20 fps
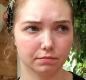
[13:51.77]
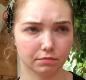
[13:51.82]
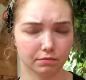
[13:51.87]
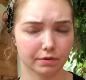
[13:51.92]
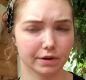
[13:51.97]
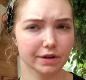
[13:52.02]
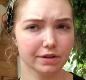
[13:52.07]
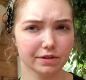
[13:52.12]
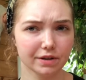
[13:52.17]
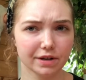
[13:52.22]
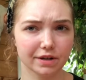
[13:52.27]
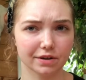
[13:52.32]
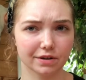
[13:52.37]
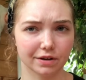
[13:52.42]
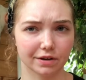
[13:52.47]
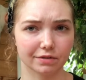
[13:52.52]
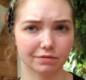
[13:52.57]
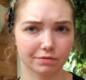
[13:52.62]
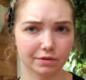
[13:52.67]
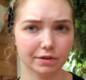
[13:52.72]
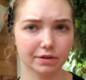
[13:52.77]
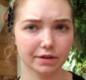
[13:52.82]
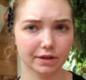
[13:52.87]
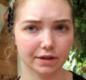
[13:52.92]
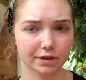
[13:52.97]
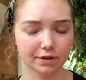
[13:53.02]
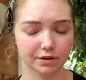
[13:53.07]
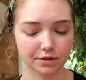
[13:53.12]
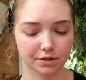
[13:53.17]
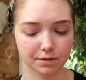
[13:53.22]
really
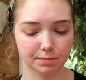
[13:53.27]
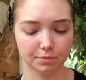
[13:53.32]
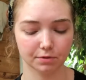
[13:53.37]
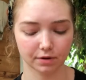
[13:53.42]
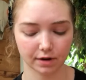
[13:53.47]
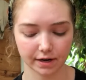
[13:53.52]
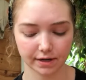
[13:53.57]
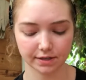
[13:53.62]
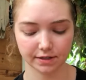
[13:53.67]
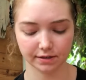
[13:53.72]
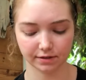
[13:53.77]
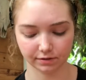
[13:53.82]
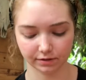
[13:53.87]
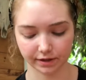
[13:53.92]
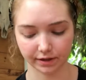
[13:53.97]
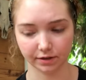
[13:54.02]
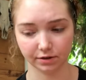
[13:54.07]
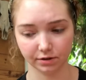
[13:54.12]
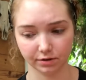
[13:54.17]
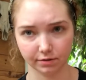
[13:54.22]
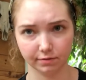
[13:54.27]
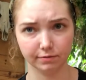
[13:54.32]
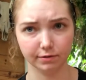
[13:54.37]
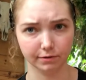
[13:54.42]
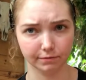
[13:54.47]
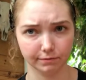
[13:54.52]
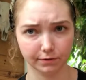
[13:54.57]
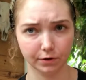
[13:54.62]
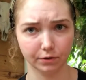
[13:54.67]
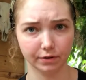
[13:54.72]
good, surprisingly good for
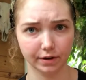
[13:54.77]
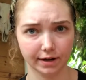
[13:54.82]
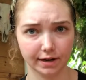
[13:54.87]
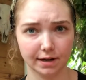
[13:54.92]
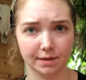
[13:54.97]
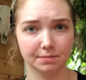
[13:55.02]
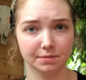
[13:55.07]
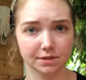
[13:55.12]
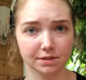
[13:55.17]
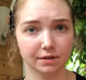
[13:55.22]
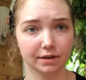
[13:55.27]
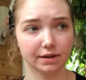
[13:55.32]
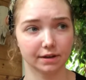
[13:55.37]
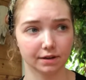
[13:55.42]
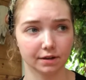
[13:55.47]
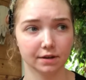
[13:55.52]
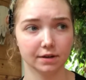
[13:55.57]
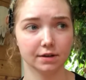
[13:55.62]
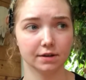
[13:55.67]
phone apps. Like,